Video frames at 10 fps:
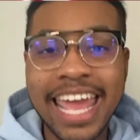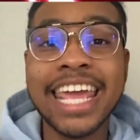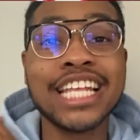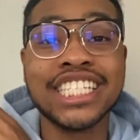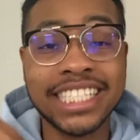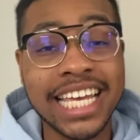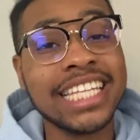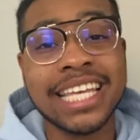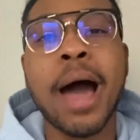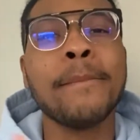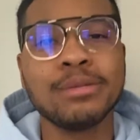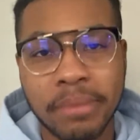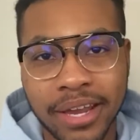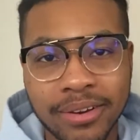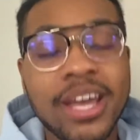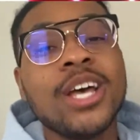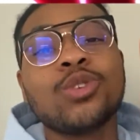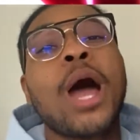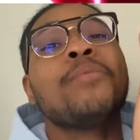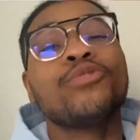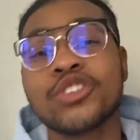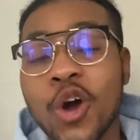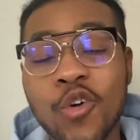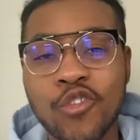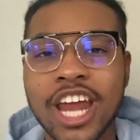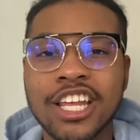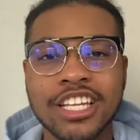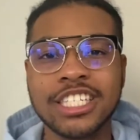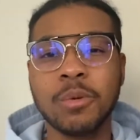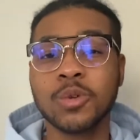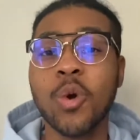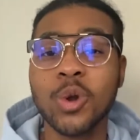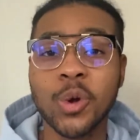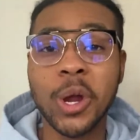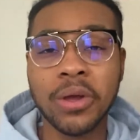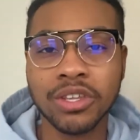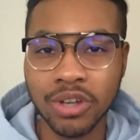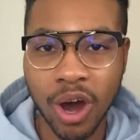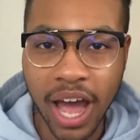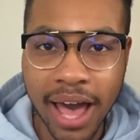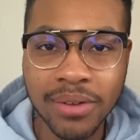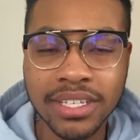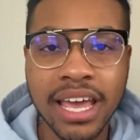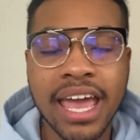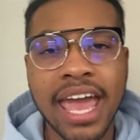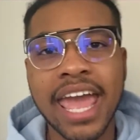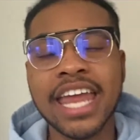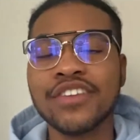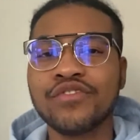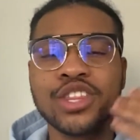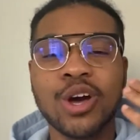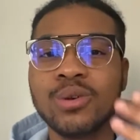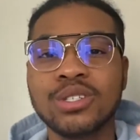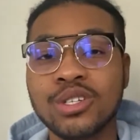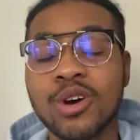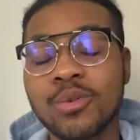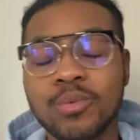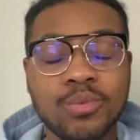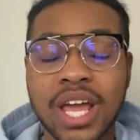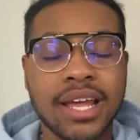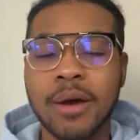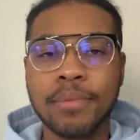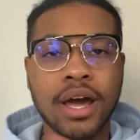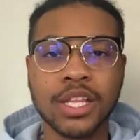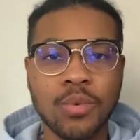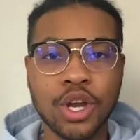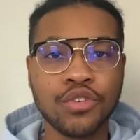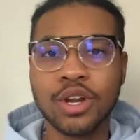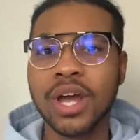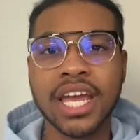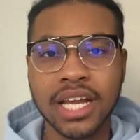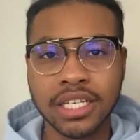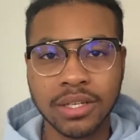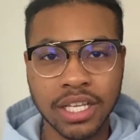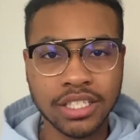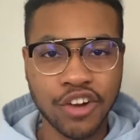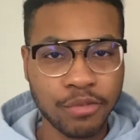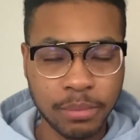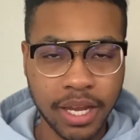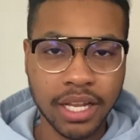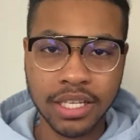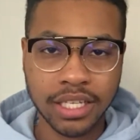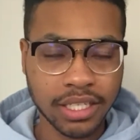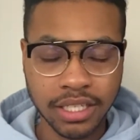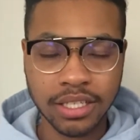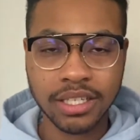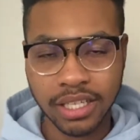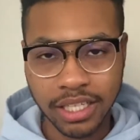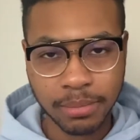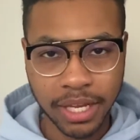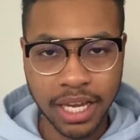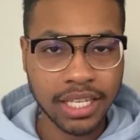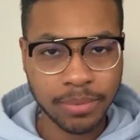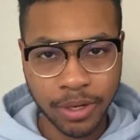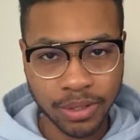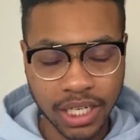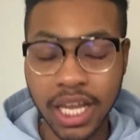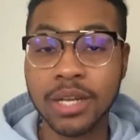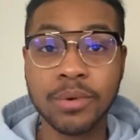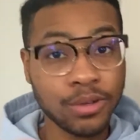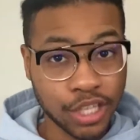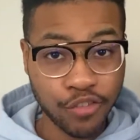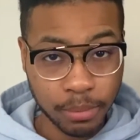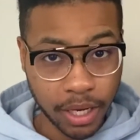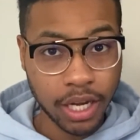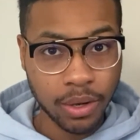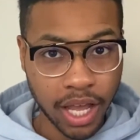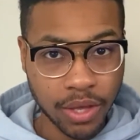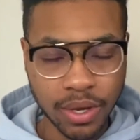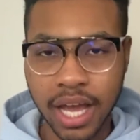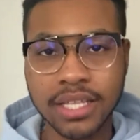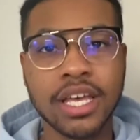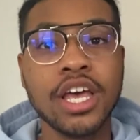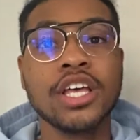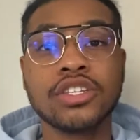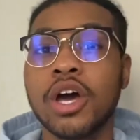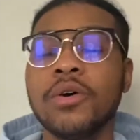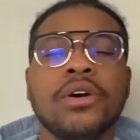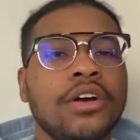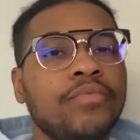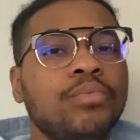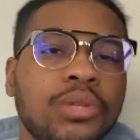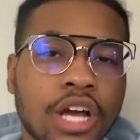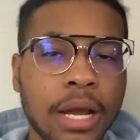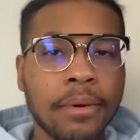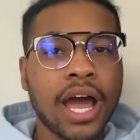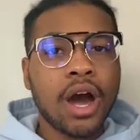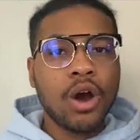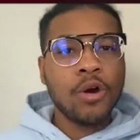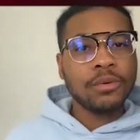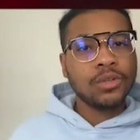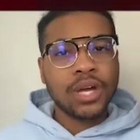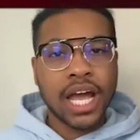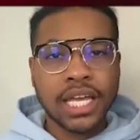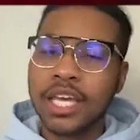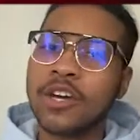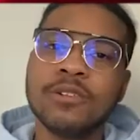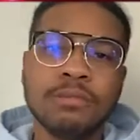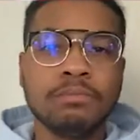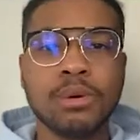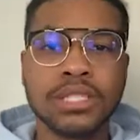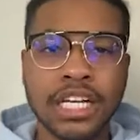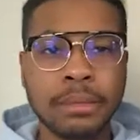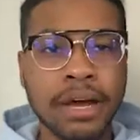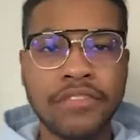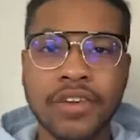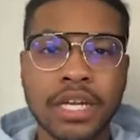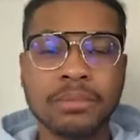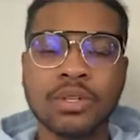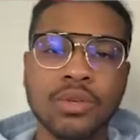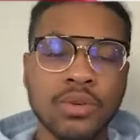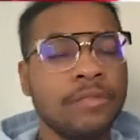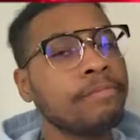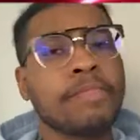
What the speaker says: it gets 10 times better. So I'm so ready to see what's going on here at the dollhouse. And for those, you know, that are probably wondering, okay, Doncho, let's start from the beginning. Let's get to the beginning, then we go to the end. We're gonna start from the beginning, okay, you guys. So we talk about how Home Dude got killed, most likely by a Phantom. Cool.